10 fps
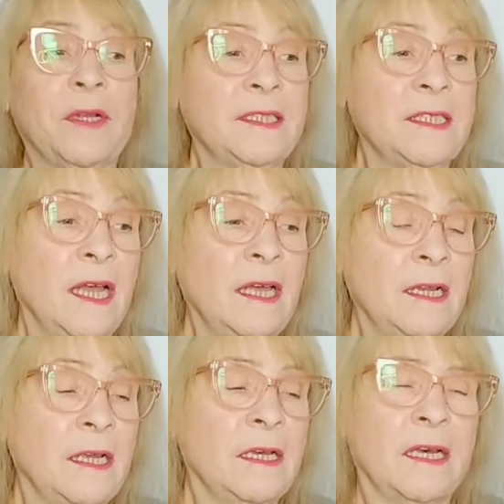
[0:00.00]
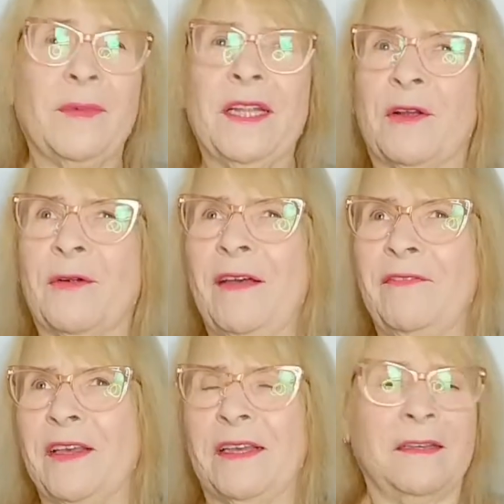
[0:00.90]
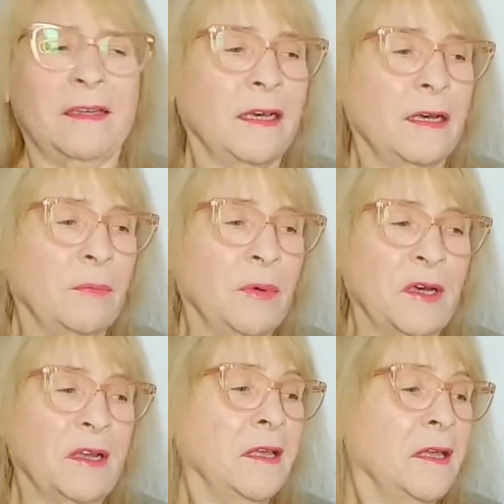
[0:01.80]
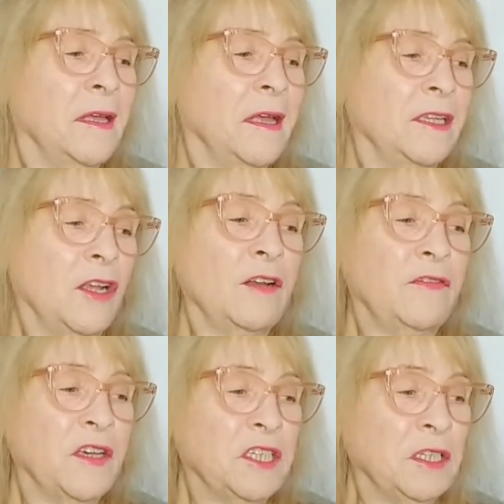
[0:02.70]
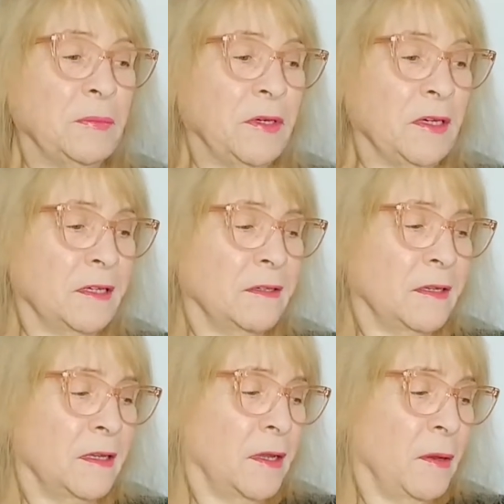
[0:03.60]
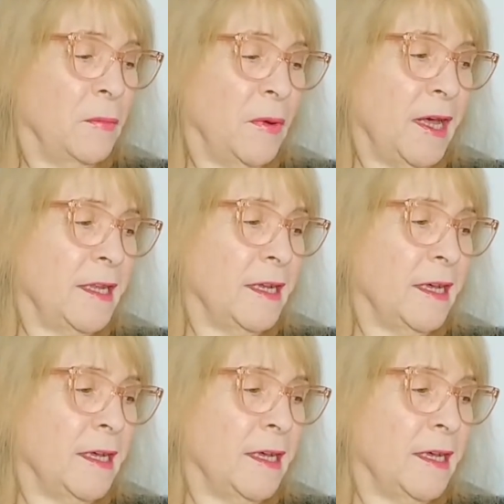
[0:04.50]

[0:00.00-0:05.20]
it's not, I mean, a graphic book, nonfiction book. But